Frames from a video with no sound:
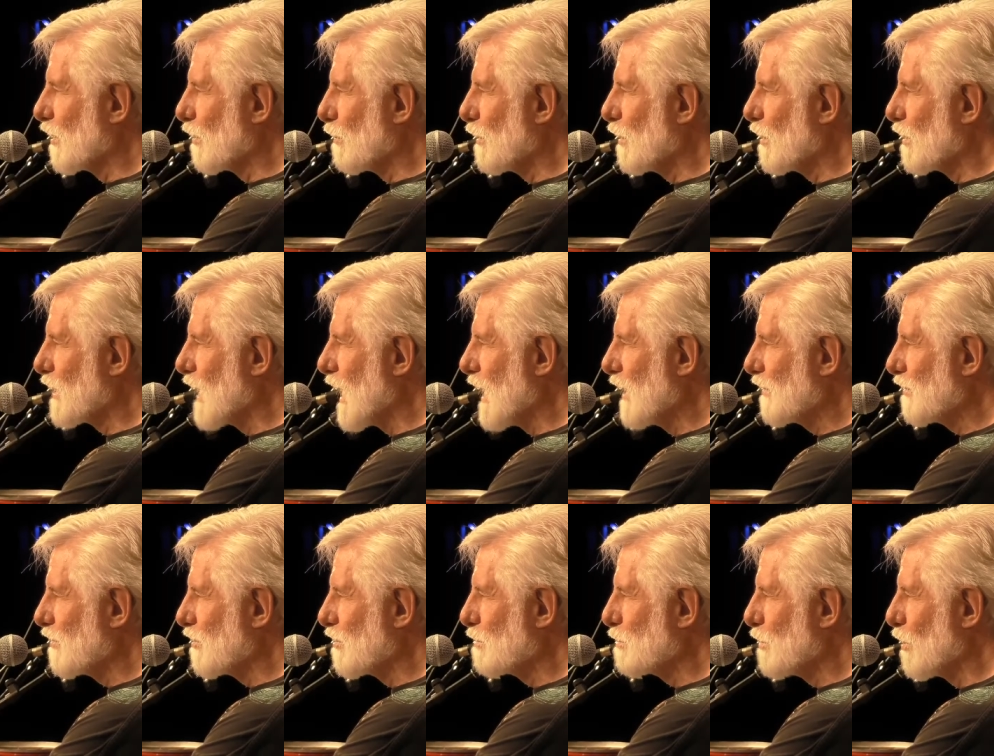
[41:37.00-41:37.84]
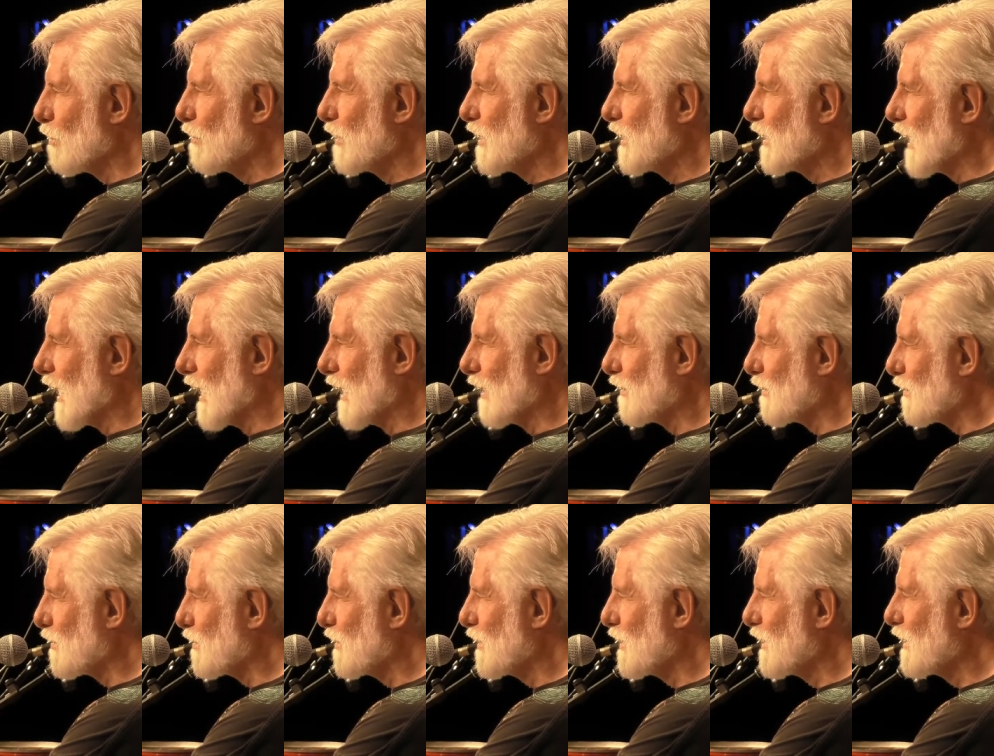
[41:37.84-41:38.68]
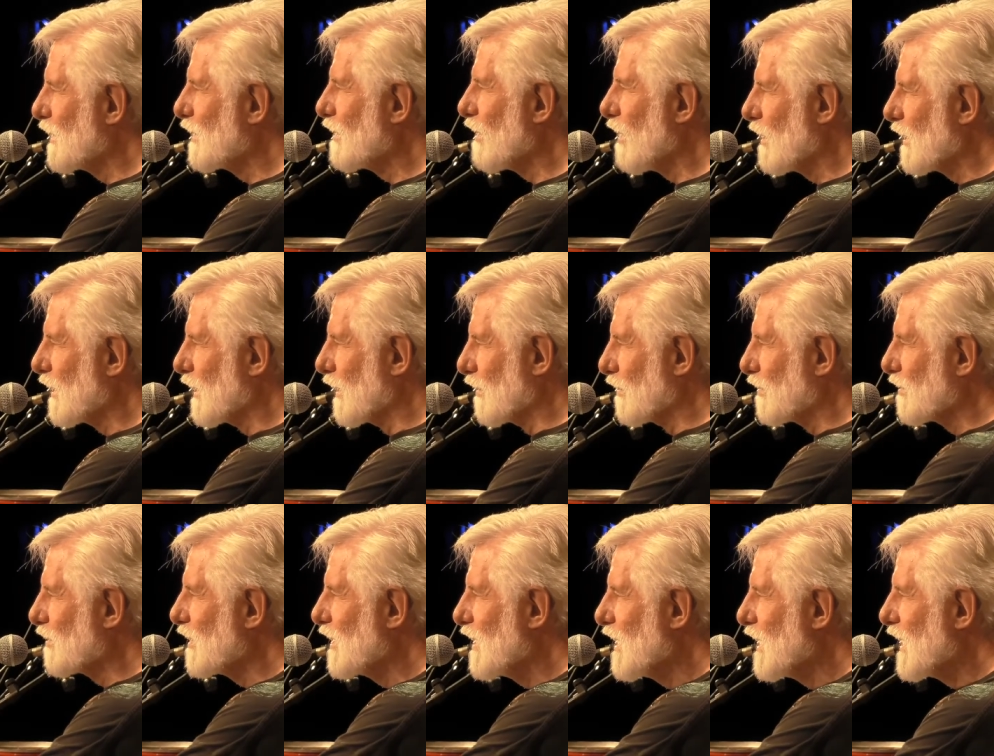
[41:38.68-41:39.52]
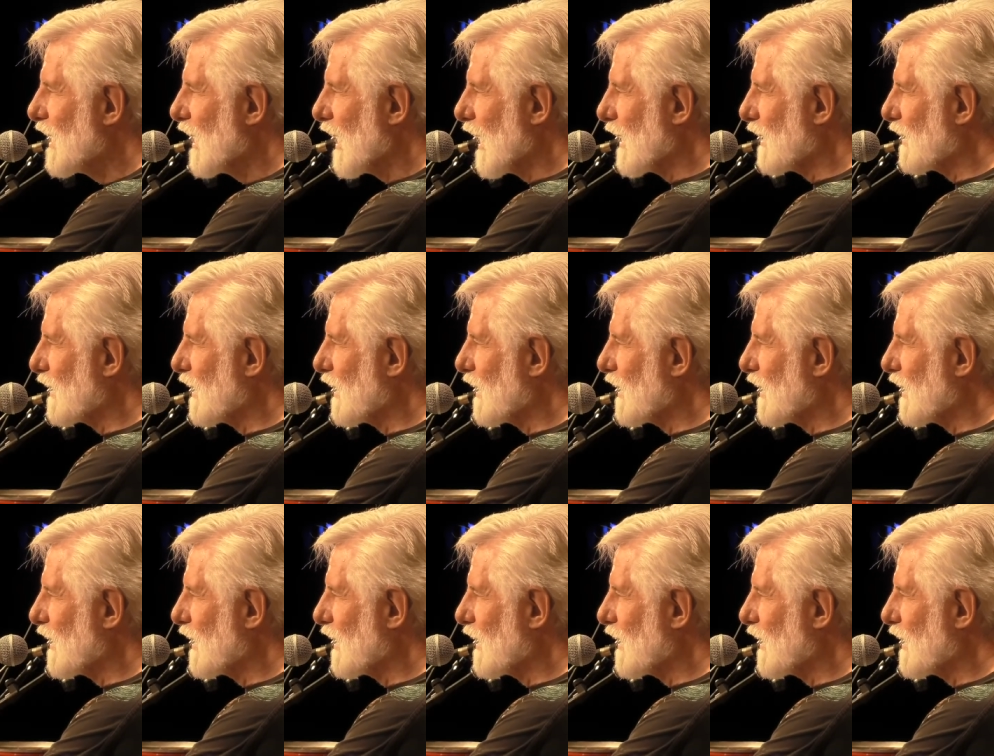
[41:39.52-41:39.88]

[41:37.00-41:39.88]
a real concert, but we can't see the audience. Mm-hmm. And